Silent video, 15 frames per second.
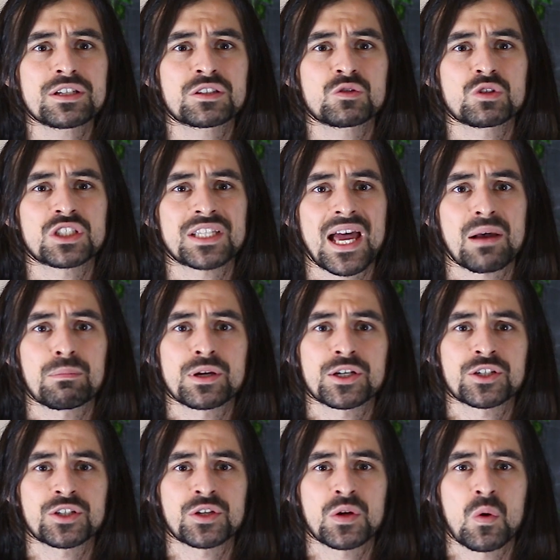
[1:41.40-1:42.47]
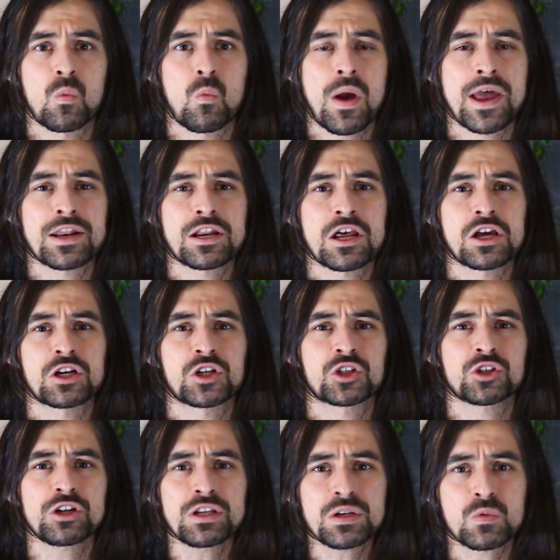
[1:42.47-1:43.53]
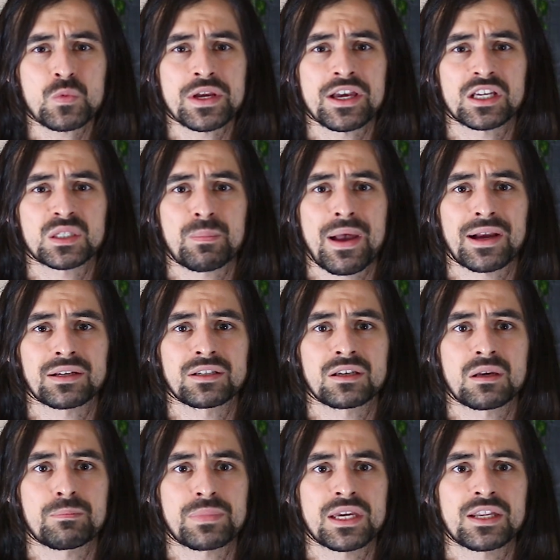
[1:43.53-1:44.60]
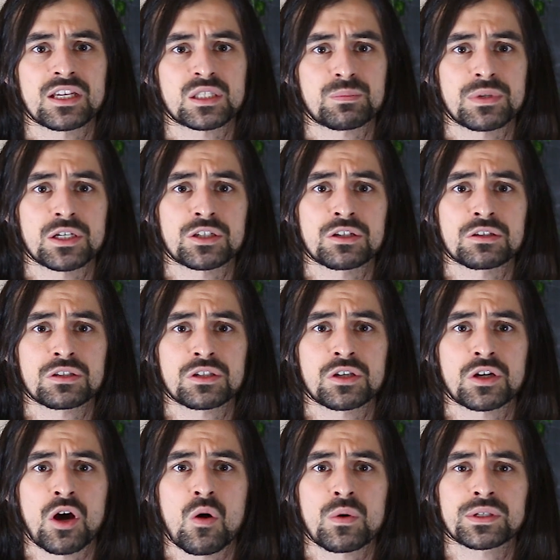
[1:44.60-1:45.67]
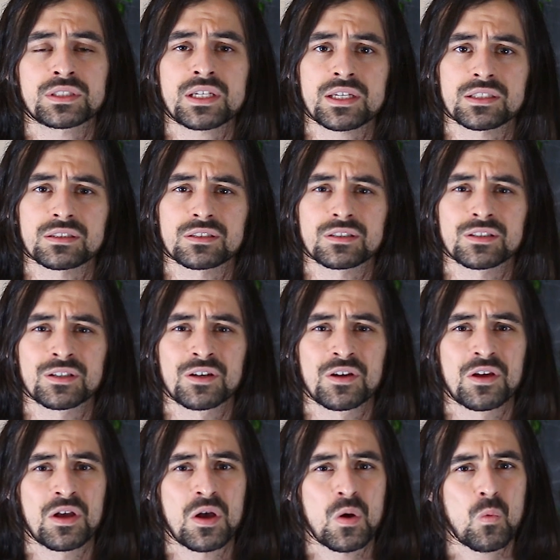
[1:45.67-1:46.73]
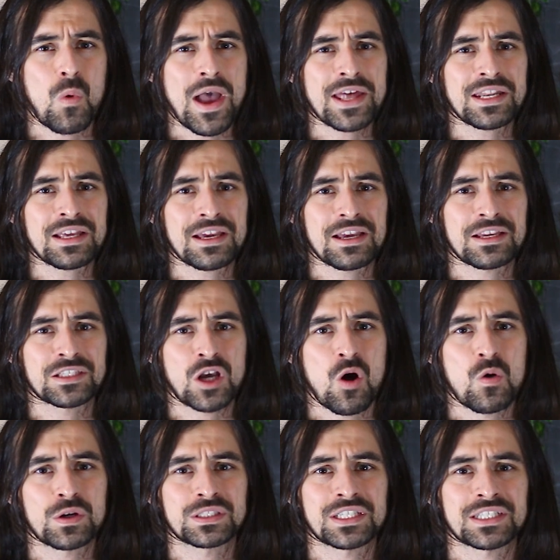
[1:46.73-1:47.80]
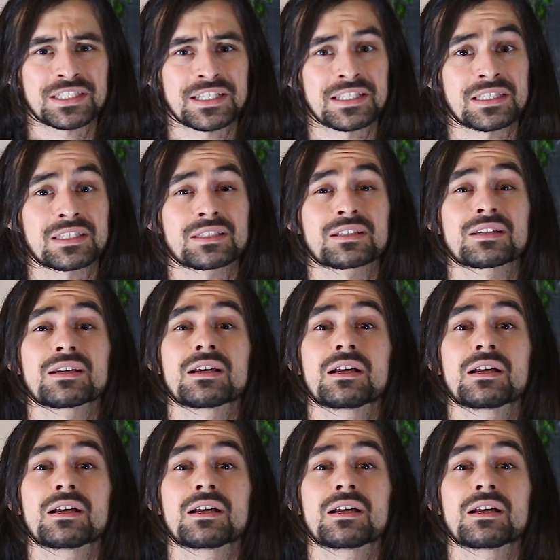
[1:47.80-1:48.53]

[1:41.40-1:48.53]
is to establish when shouldn't we expect competing species to coexist? When is coexistence